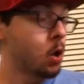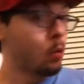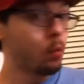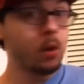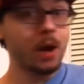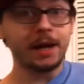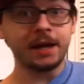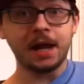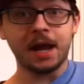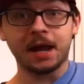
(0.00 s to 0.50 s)

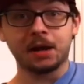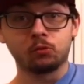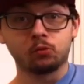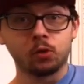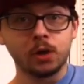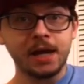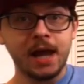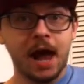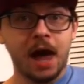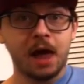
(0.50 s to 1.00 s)
When in
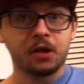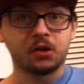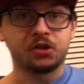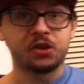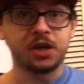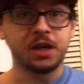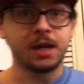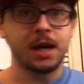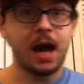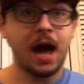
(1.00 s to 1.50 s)

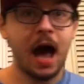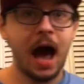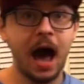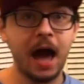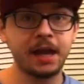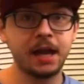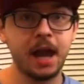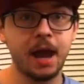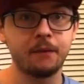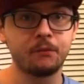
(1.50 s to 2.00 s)
reality,
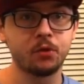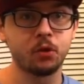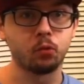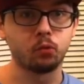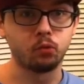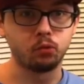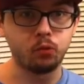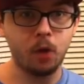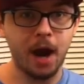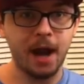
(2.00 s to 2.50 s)
I have the
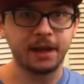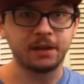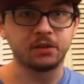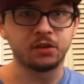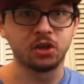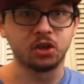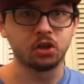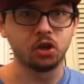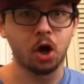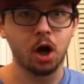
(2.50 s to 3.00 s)
right
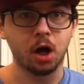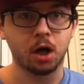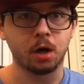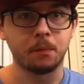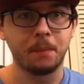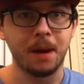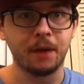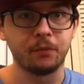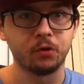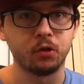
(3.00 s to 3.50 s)
to talk
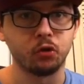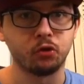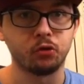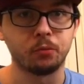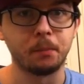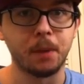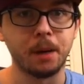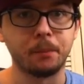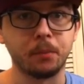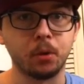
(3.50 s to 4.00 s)
about
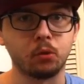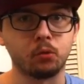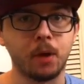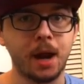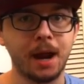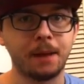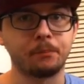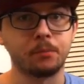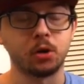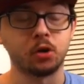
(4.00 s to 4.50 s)
those mumble
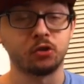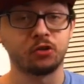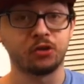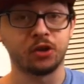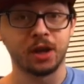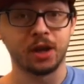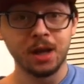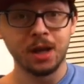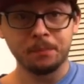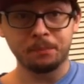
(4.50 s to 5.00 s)
rappers,
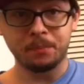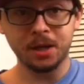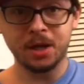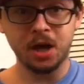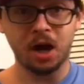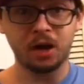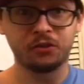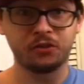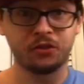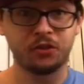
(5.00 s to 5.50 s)

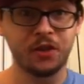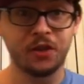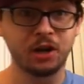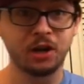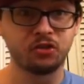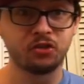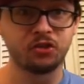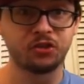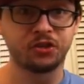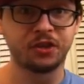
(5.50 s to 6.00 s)
because
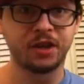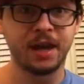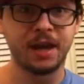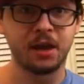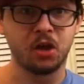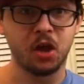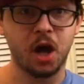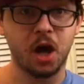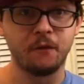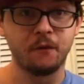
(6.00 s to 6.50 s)
they're
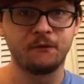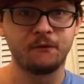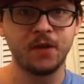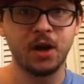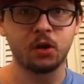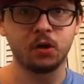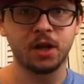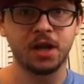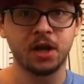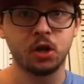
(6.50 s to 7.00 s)
still a
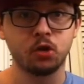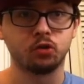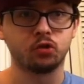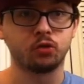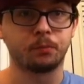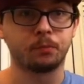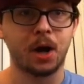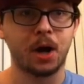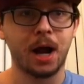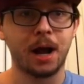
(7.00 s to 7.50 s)
very huge
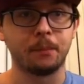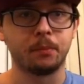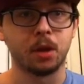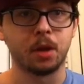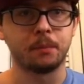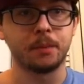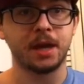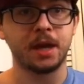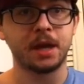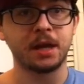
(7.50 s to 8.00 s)

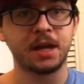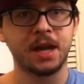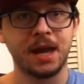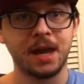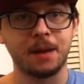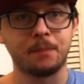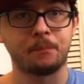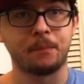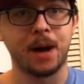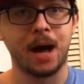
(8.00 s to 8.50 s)
problem in
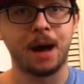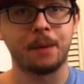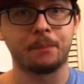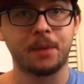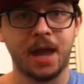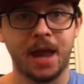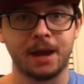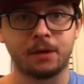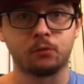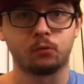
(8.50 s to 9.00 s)
hip-hop
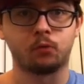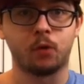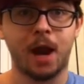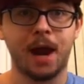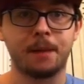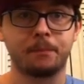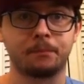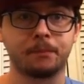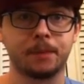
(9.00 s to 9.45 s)
and rap